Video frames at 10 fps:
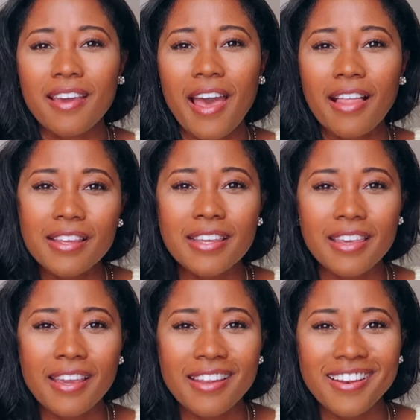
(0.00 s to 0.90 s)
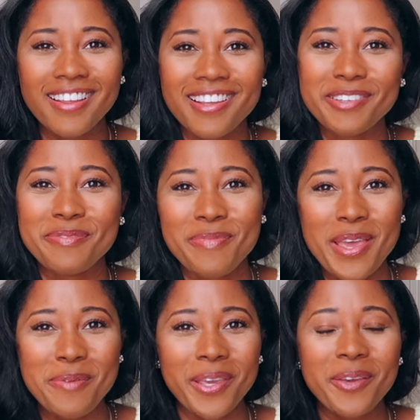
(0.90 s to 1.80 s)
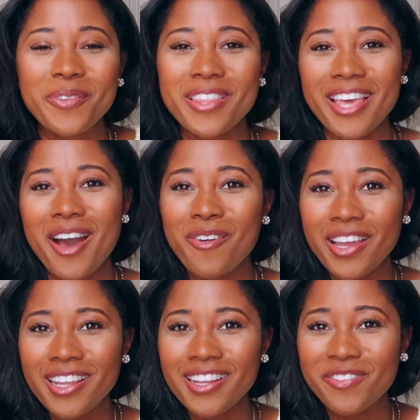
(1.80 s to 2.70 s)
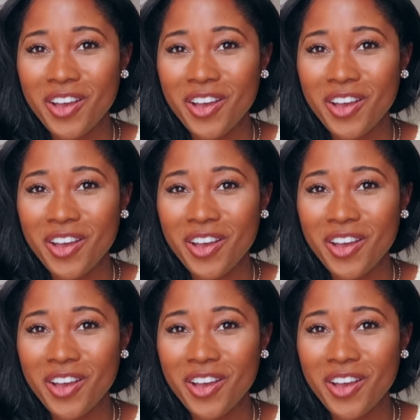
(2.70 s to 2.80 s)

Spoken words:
elegant maybe with how I